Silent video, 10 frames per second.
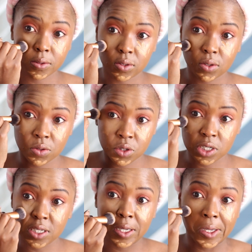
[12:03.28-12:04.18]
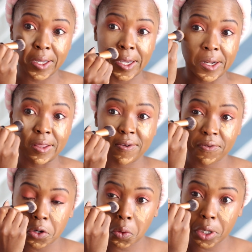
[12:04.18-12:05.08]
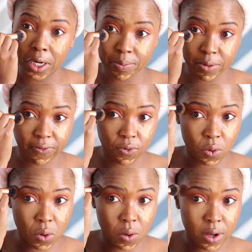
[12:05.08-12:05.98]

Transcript: So you just get in there very quickly before